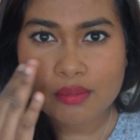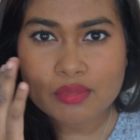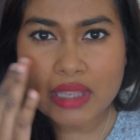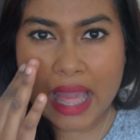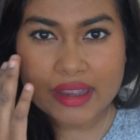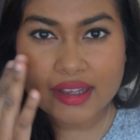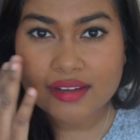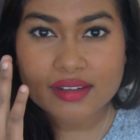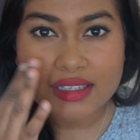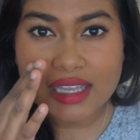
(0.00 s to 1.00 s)

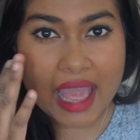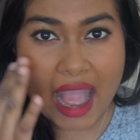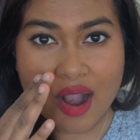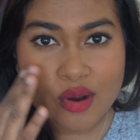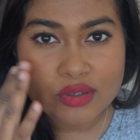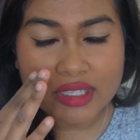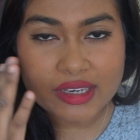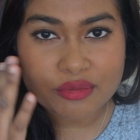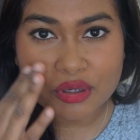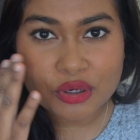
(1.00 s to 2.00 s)
black cloud,
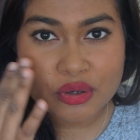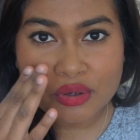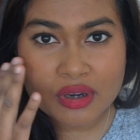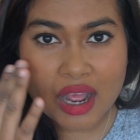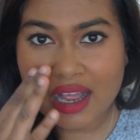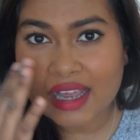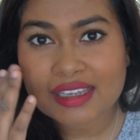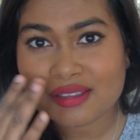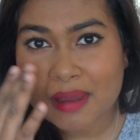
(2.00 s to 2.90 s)
like raccoon eyes,